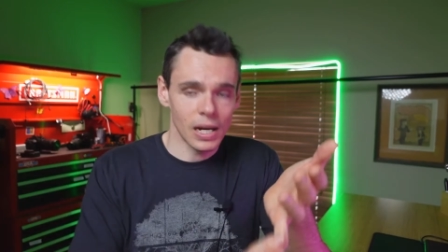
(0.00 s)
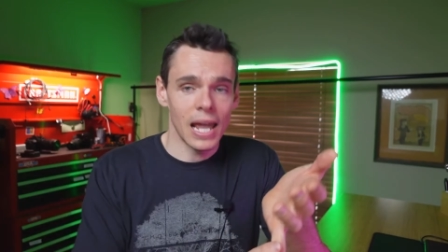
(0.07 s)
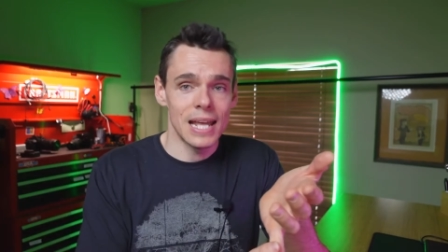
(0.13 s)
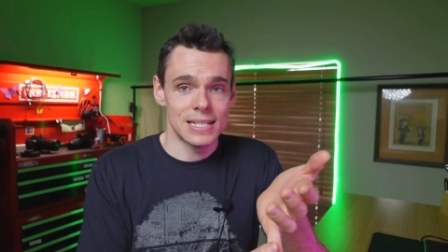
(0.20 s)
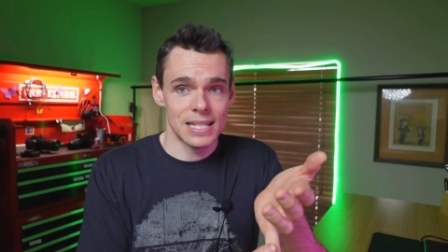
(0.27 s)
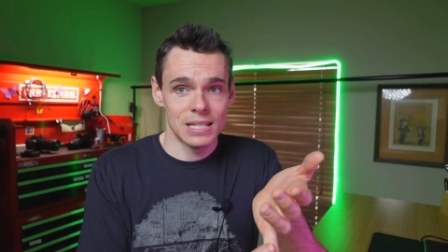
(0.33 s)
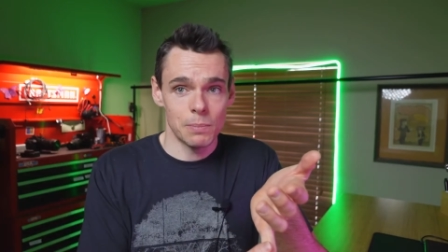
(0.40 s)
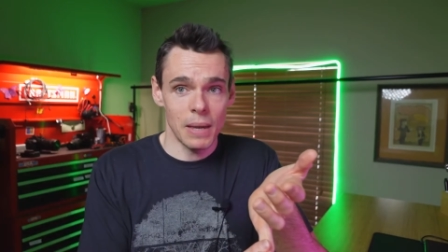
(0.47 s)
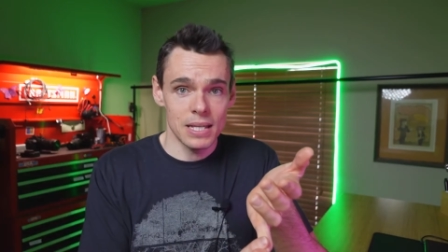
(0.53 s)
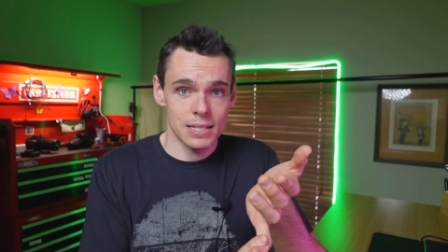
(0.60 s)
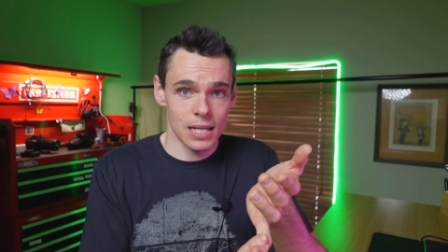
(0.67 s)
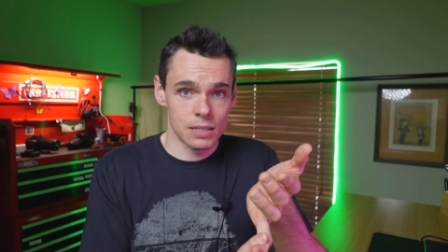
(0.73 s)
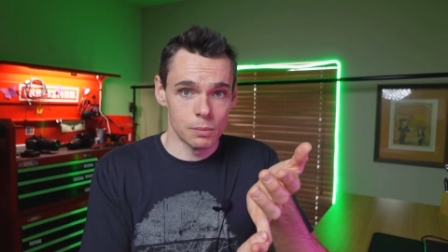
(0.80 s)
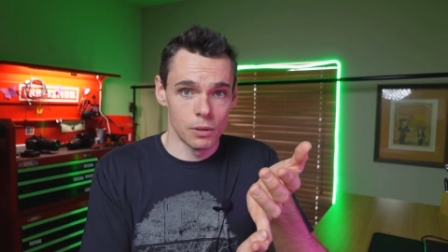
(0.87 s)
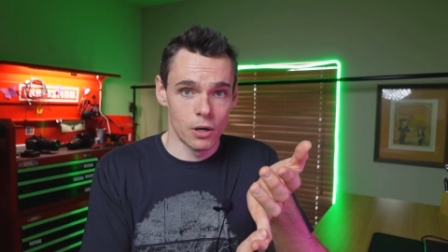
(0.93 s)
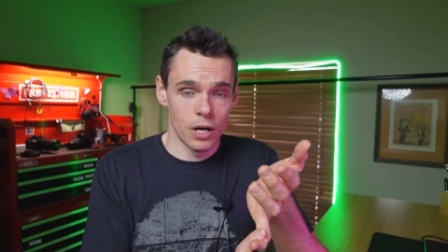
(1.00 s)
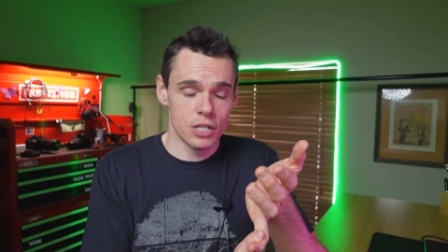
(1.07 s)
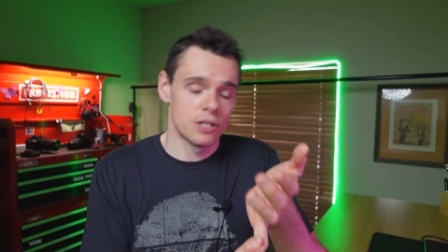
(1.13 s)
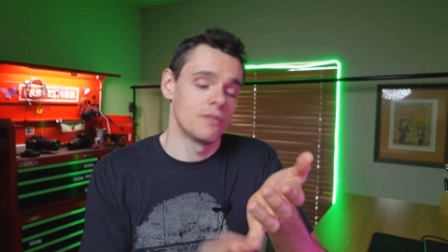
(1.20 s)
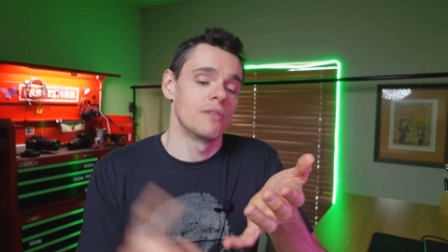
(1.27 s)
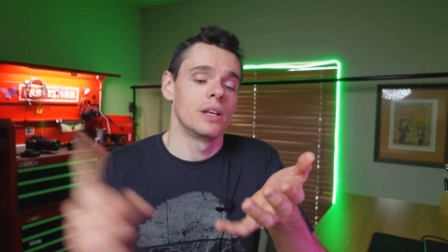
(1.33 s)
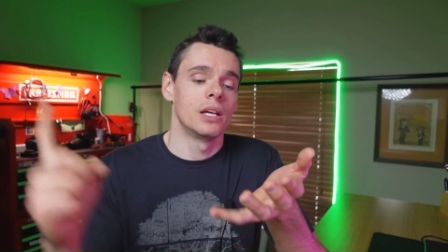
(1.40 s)
It's a space
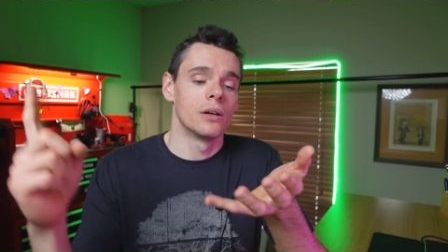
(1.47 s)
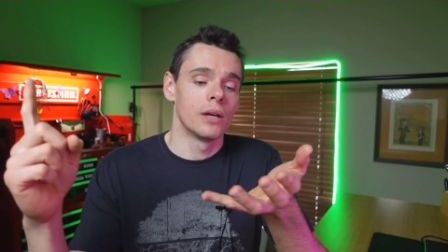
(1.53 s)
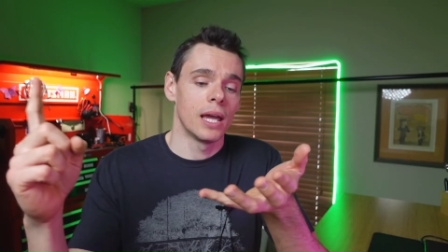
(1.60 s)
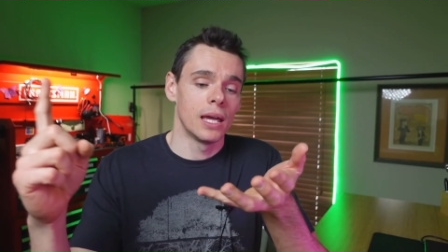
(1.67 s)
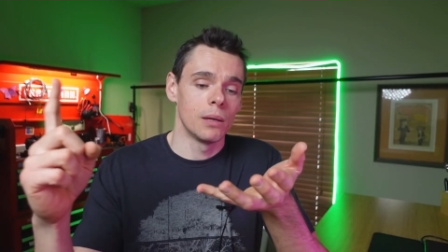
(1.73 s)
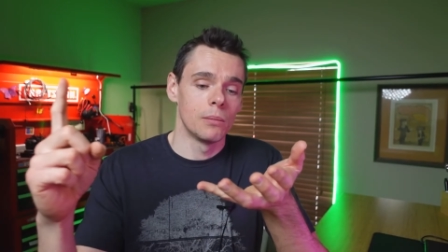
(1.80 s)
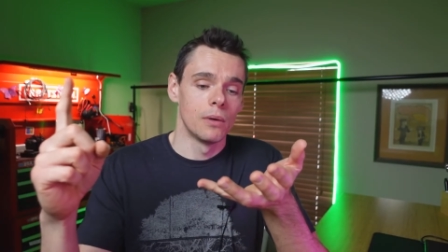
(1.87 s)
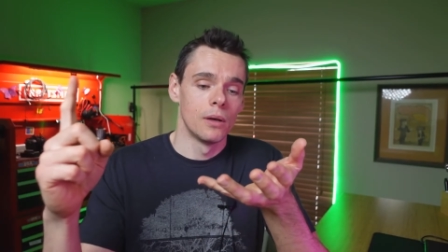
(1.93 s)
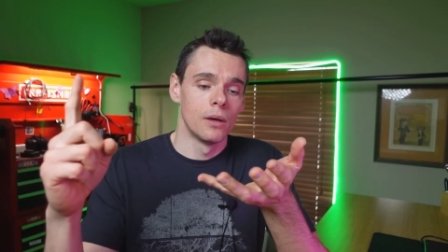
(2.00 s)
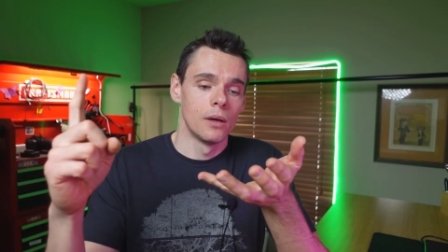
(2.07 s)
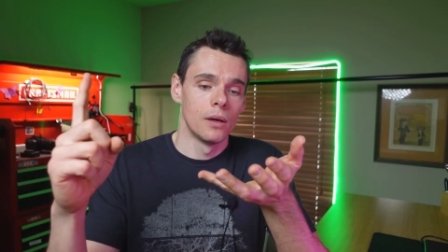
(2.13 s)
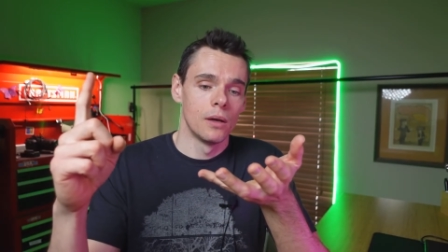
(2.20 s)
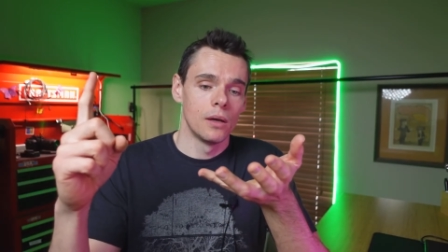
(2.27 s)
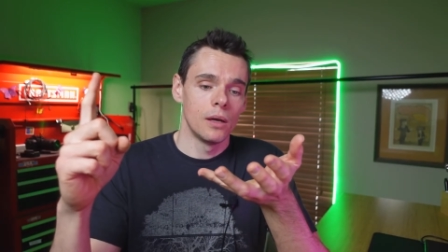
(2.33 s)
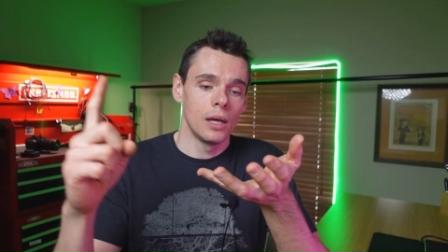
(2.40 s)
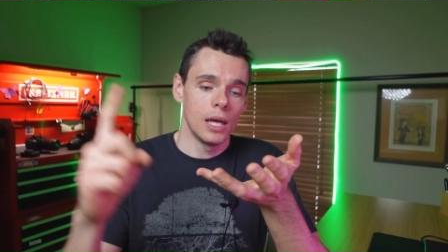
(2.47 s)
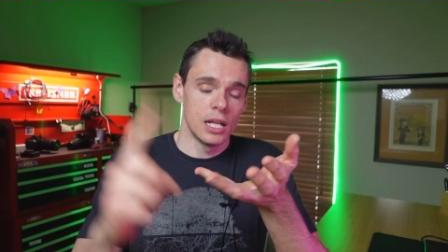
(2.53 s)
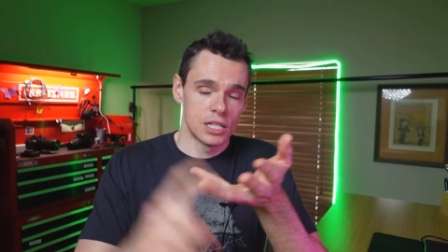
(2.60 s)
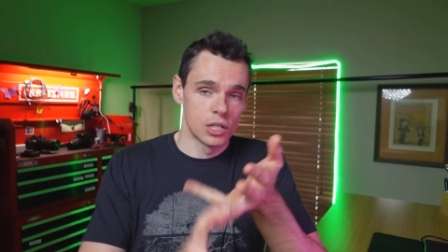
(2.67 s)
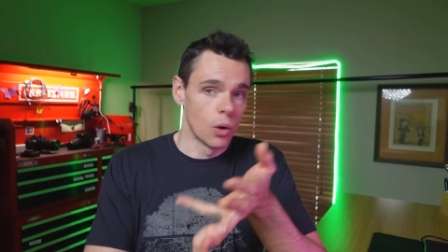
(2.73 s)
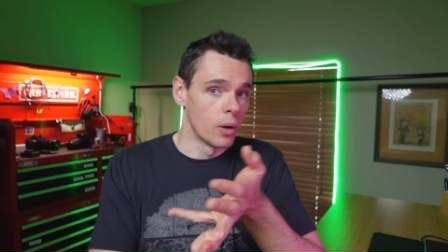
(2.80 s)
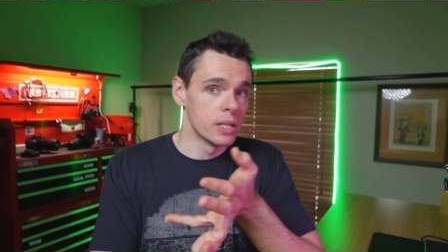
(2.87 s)
exploration video game.
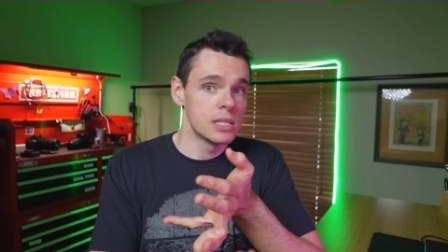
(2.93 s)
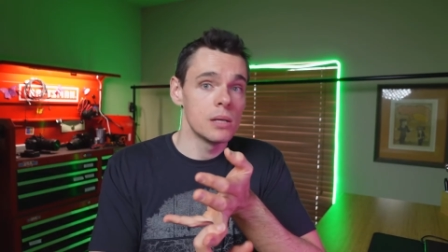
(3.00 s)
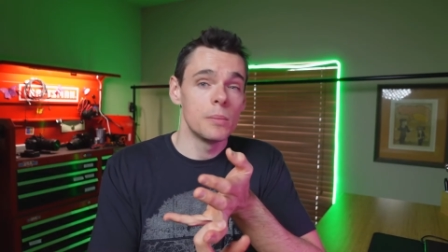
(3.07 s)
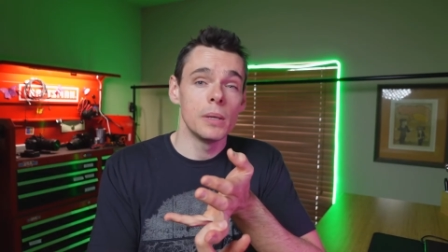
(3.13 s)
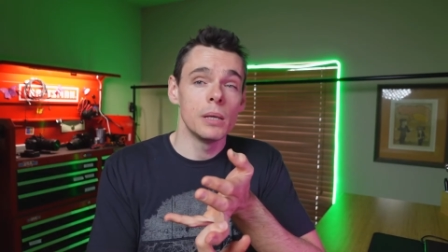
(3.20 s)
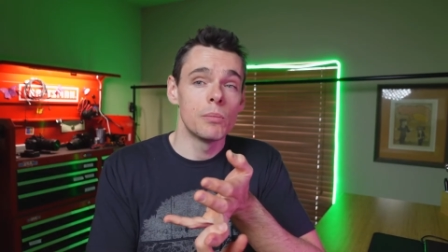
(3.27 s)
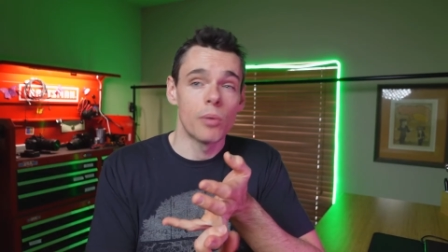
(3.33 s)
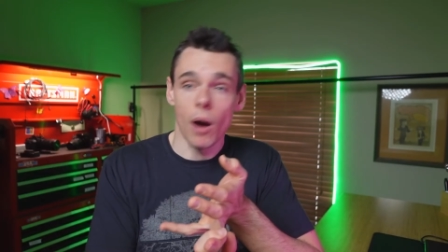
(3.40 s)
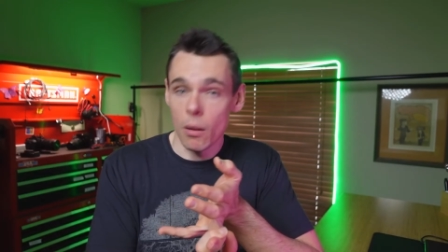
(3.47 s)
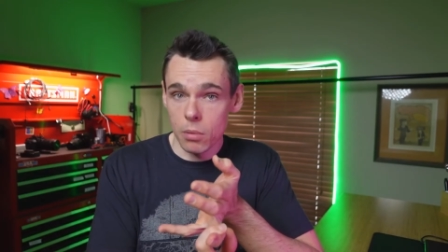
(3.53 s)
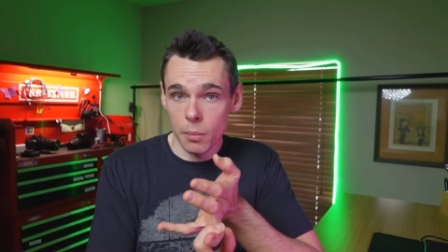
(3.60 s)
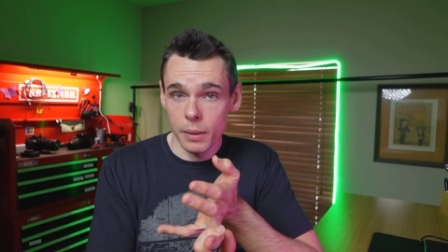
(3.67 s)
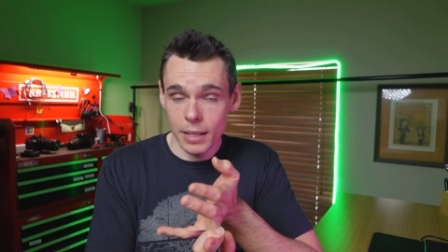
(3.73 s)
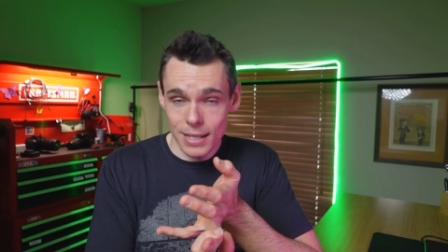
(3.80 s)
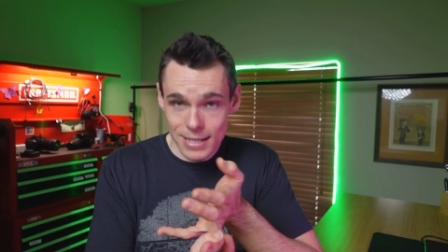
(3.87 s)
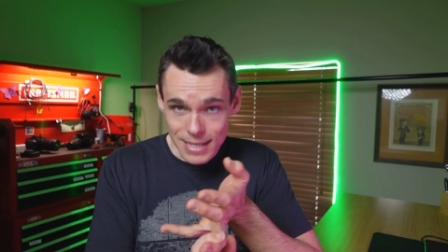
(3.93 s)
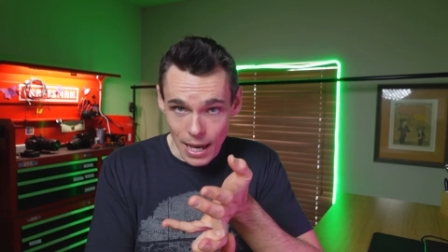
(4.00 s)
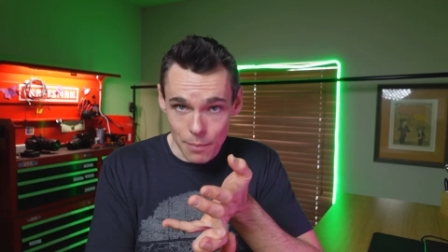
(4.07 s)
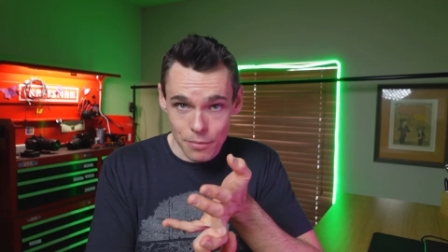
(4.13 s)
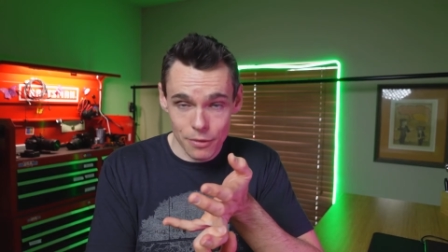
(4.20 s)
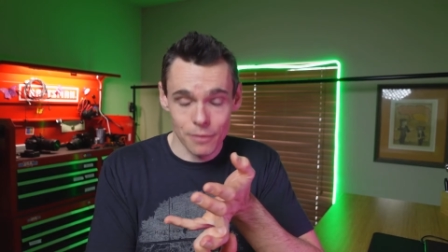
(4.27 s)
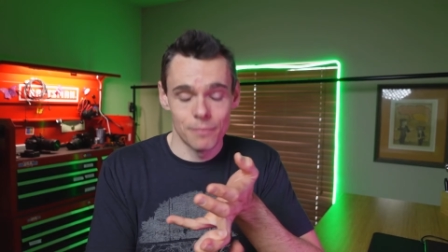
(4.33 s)
It's going to be probably in
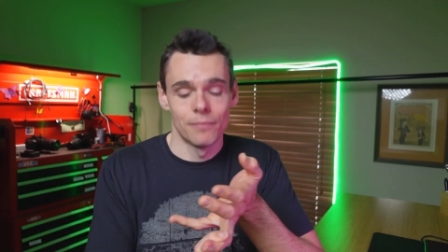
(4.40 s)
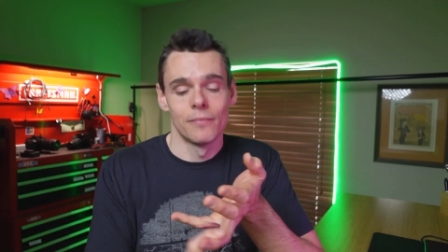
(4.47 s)
depth,